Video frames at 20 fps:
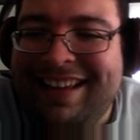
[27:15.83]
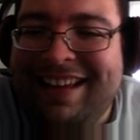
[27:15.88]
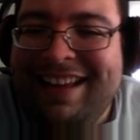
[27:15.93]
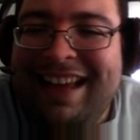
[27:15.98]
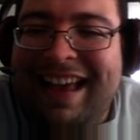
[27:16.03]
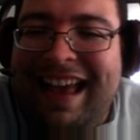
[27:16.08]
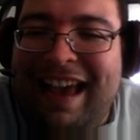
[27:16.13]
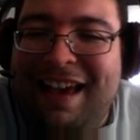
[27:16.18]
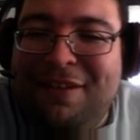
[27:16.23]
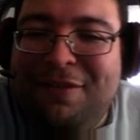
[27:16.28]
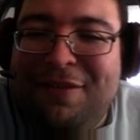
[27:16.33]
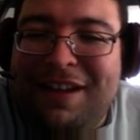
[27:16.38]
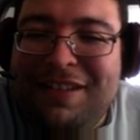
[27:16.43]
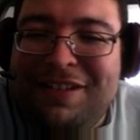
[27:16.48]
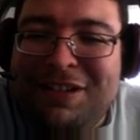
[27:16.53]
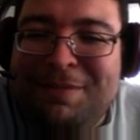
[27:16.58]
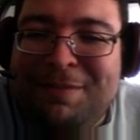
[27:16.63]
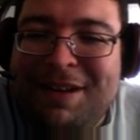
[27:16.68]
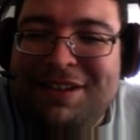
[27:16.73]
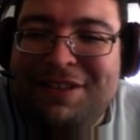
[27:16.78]
I'd rather
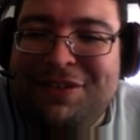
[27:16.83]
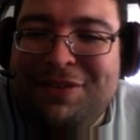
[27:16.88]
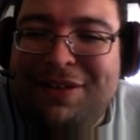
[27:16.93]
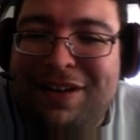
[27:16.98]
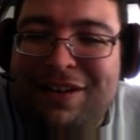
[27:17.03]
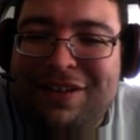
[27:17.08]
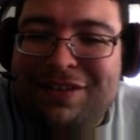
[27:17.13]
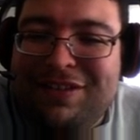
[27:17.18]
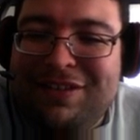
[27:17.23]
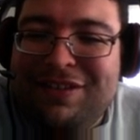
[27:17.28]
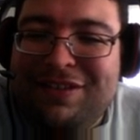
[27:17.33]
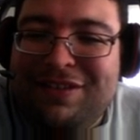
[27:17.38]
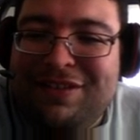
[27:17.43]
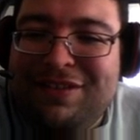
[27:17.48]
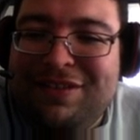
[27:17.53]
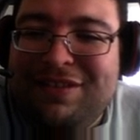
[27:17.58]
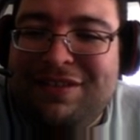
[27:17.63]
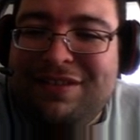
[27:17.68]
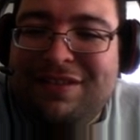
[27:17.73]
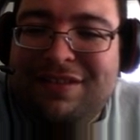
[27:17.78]
spend 2
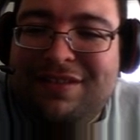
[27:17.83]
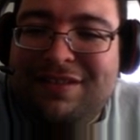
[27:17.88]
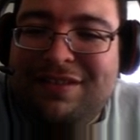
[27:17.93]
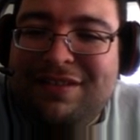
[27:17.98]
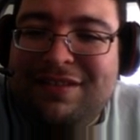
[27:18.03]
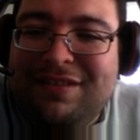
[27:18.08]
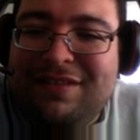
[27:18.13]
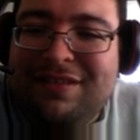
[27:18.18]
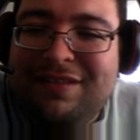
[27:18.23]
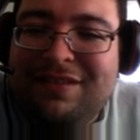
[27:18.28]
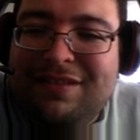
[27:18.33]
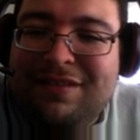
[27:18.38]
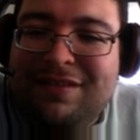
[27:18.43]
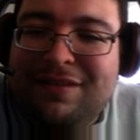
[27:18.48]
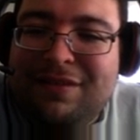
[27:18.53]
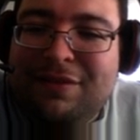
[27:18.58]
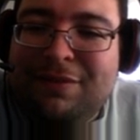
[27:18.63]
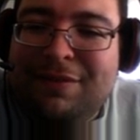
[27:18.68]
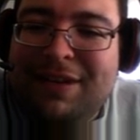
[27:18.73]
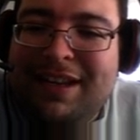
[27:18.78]

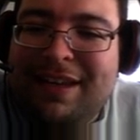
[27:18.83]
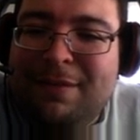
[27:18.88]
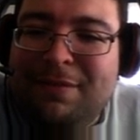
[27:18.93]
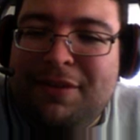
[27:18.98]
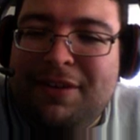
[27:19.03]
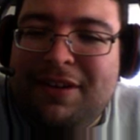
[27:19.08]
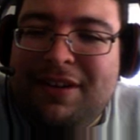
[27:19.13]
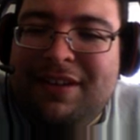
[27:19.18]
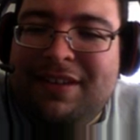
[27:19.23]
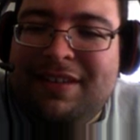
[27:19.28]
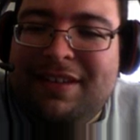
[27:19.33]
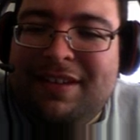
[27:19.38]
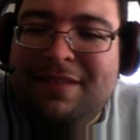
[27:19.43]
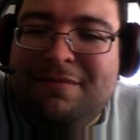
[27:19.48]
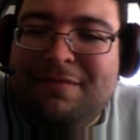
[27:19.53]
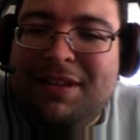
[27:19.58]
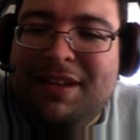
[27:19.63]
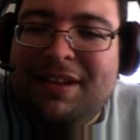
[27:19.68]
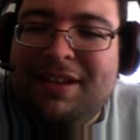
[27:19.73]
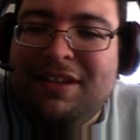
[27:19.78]
hours reading a book
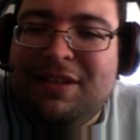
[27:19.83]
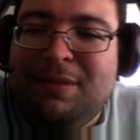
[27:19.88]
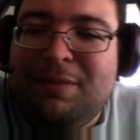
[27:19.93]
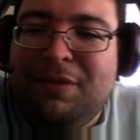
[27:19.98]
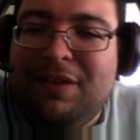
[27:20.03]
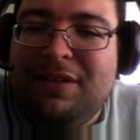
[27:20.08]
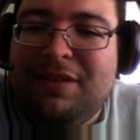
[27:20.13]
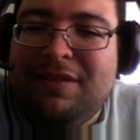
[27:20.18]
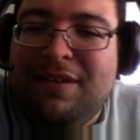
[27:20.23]
than playing a sport.